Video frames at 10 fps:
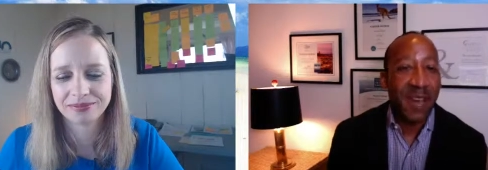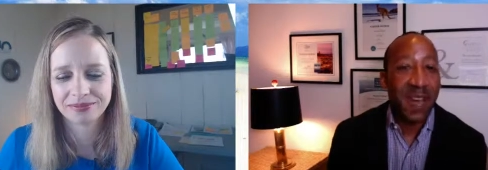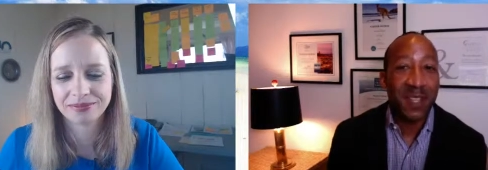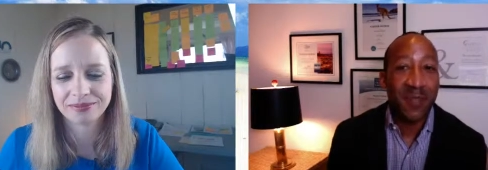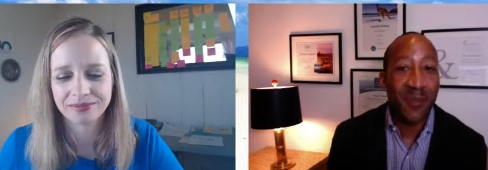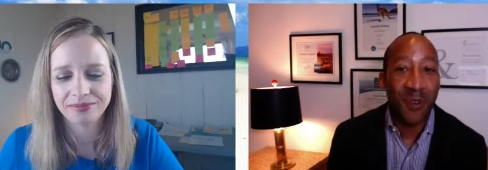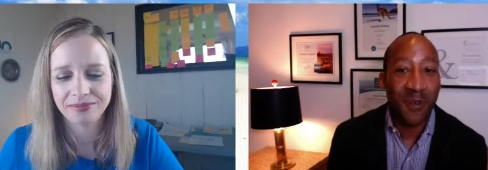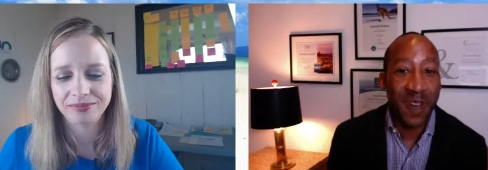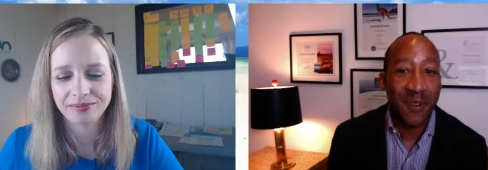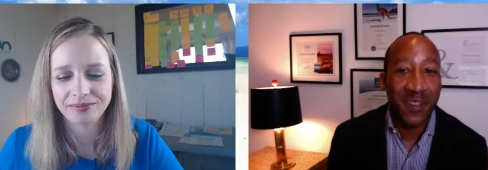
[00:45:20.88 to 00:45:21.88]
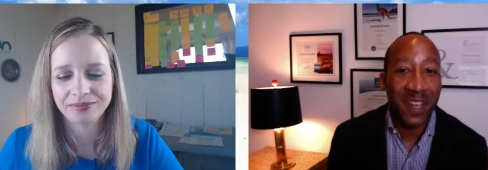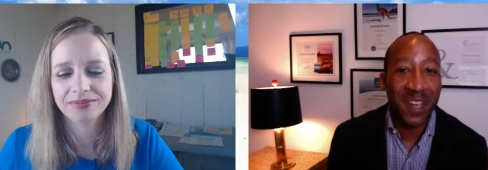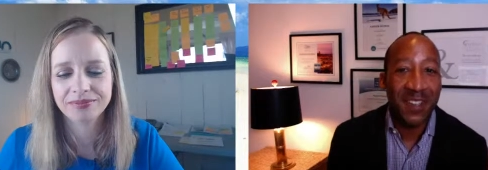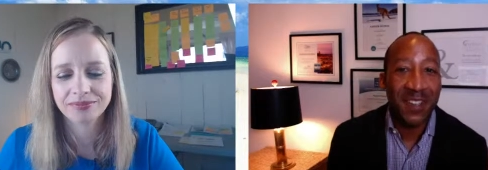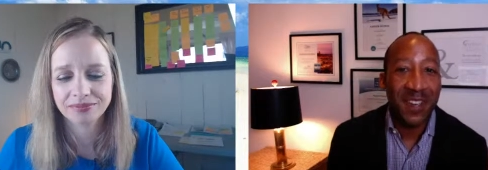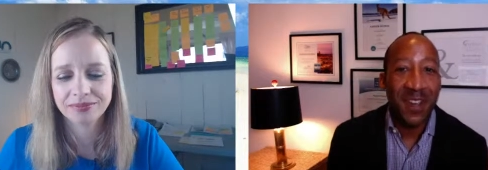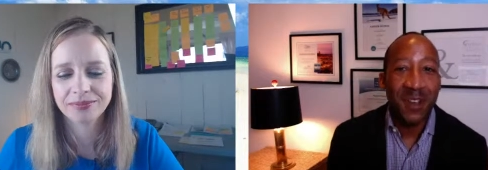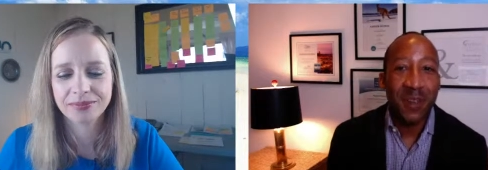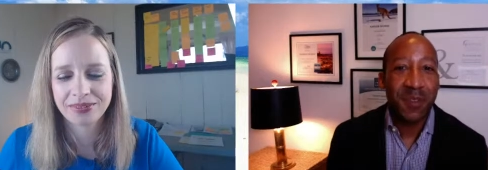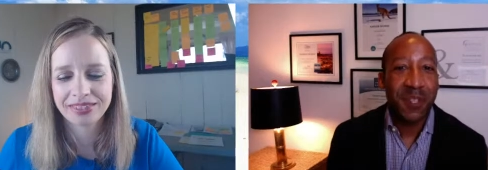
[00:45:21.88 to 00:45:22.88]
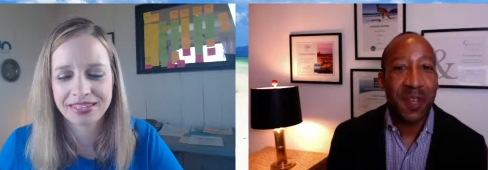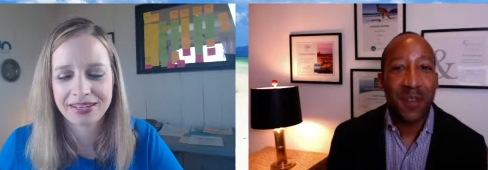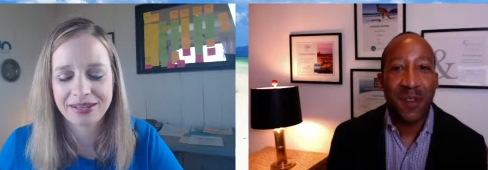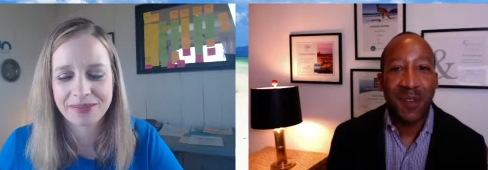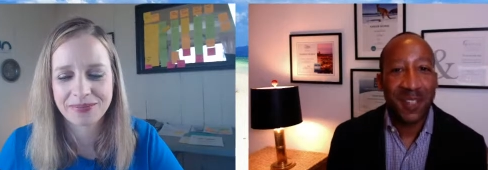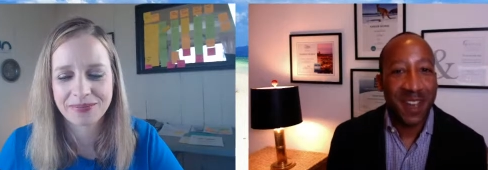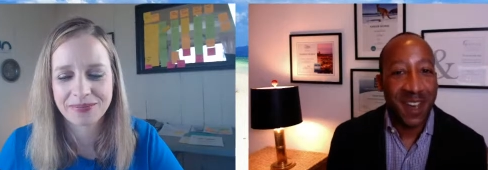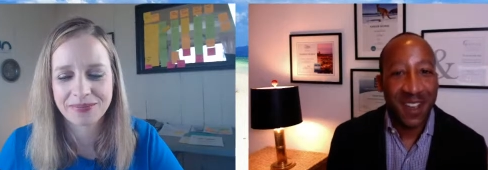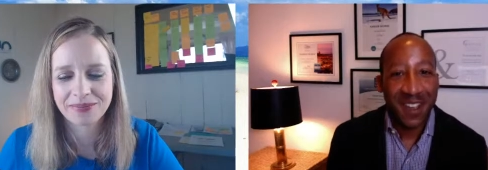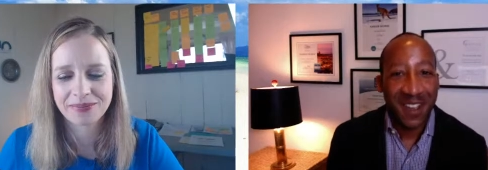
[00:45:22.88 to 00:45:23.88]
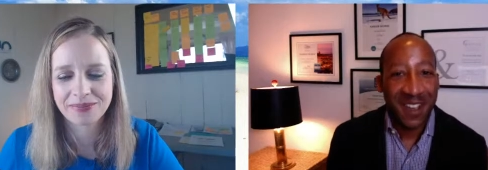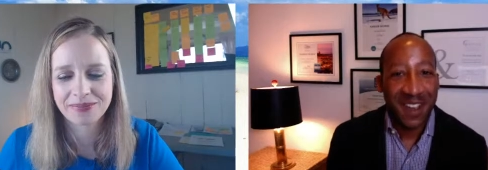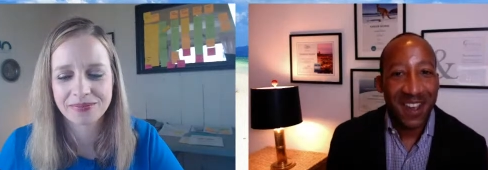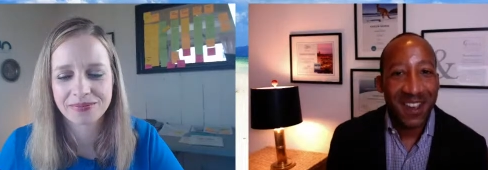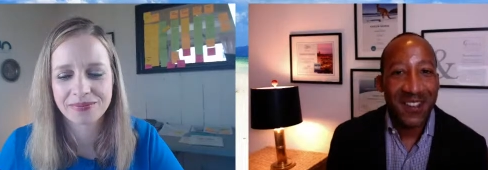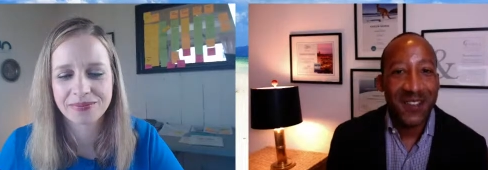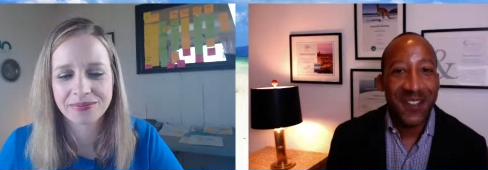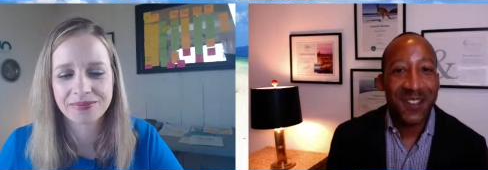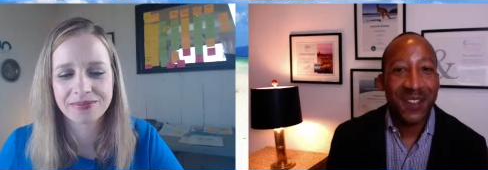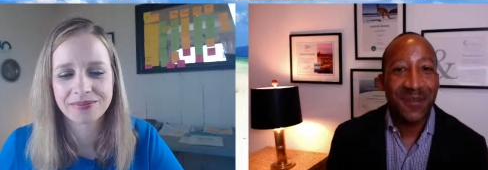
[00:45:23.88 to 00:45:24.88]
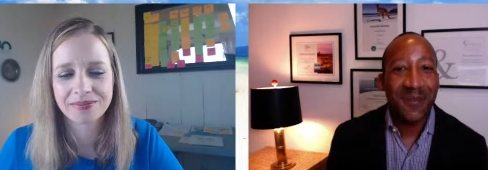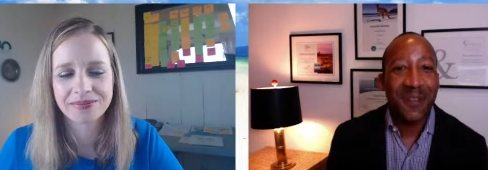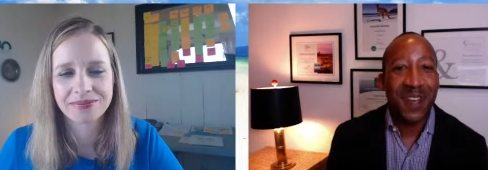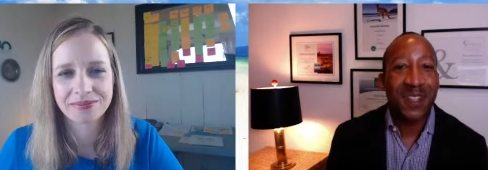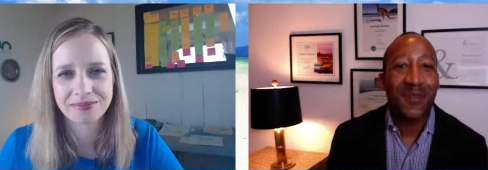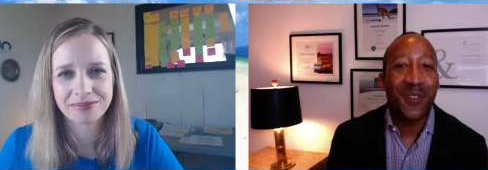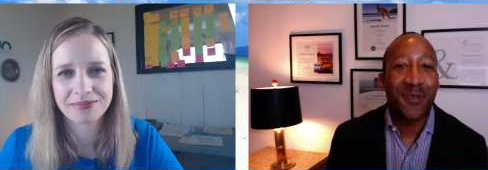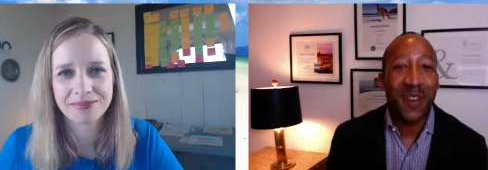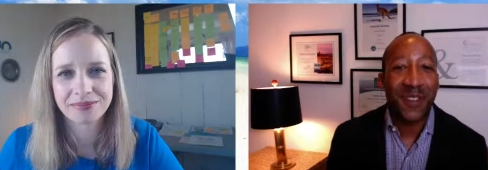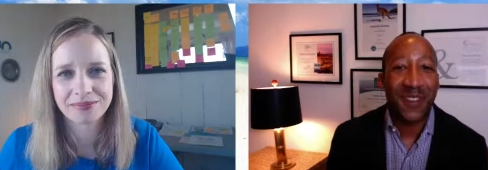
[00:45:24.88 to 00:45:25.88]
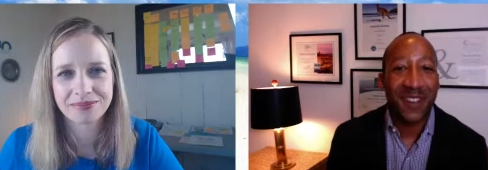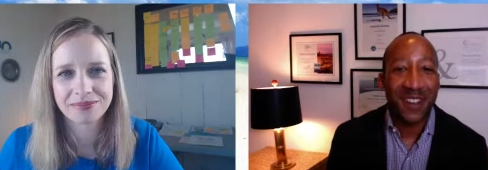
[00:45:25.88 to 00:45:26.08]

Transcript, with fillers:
Speaker 1: past four or five days. So I'm just going to go outside and enjoy some nice fall weather.